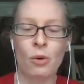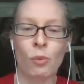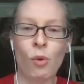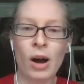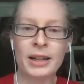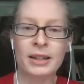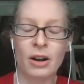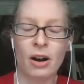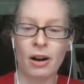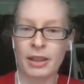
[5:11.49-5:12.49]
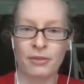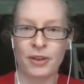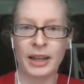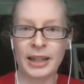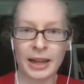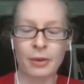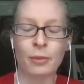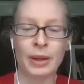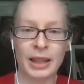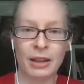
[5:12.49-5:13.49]
What are they funding
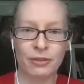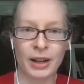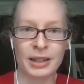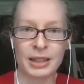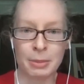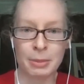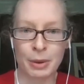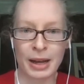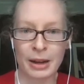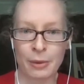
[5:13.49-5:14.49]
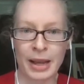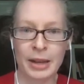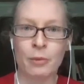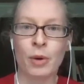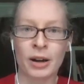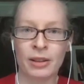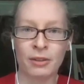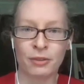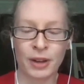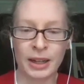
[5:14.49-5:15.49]
when they fund WIOA? What are
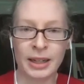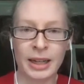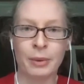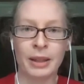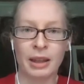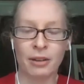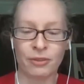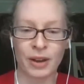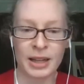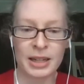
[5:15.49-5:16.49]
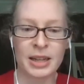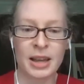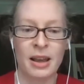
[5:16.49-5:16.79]
they funding when they fund